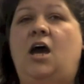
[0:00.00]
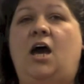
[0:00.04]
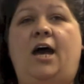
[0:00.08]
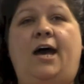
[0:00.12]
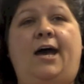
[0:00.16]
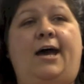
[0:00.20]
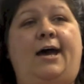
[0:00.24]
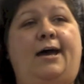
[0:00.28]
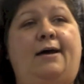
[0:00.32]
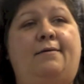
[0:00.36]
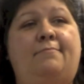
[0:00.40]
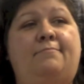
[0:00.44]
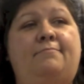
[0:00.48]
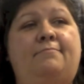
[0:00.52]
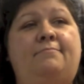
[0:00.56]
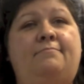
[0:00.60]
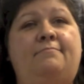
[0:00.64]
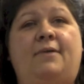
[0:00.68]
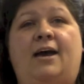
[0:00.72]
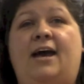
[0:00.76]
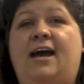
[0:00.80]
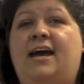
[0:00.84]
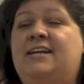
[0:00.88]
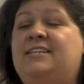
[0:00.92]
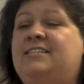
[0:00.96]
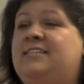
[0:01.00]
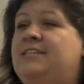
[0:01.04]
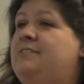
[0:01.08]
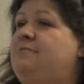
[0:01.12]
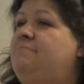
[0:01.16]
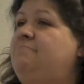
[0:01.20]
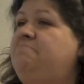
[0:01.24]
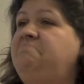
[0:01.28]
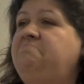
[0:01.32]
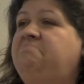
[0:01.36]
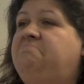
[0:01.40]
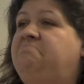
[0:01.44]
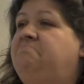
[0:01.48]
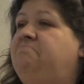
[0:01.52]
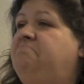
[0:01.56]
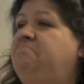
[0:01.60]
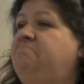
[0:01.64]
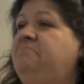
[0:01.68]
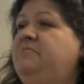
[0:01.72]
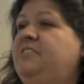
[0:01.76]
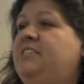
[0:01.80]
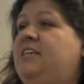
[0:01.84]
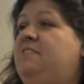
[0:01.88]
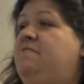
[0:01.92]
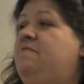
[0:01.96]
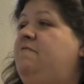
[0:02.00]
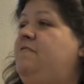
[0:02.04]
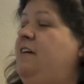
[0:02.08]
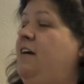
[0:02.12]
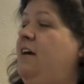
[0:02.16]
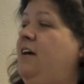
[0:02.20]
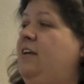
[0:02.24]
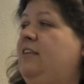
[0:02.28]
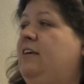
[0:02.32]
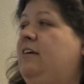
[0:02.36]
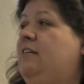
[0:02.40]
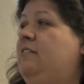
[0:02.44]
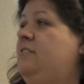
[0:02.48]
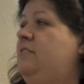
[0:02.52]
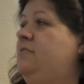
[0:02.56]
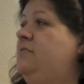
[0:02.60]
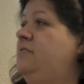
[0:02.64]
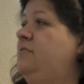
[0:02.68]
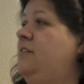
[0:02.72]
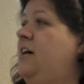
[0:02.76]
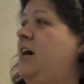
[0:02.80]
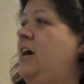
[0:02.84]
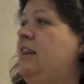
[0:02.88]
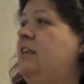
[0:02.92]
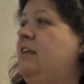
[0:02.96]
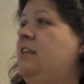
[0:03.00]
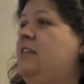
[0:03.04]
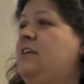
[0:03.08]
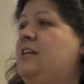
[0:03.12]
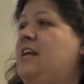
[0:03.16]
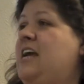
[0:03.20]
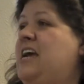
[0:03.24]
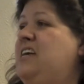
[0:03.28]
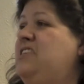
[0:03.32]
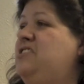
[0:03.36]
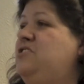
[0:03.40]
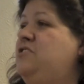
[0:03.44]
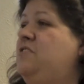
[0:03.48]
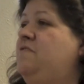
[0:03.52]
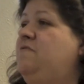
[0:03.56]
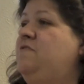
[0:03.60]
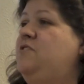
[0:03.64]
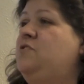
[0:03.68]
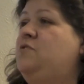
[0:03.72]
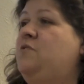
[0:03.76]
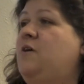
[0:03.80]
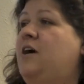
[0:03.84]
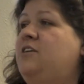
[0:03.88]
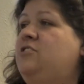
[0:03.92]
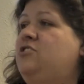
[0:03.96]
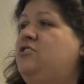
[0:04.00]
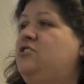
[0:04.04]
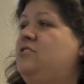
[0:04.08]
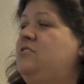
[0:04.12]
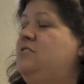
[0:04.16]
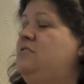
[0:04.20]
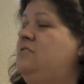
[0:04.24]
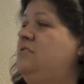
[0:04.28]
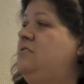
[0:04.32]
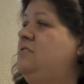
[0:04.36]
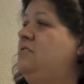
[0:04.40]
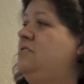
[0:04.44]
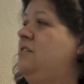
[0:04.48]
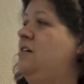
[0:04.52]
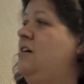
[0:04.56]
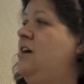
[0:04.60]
I did very little, other than answer a few questions,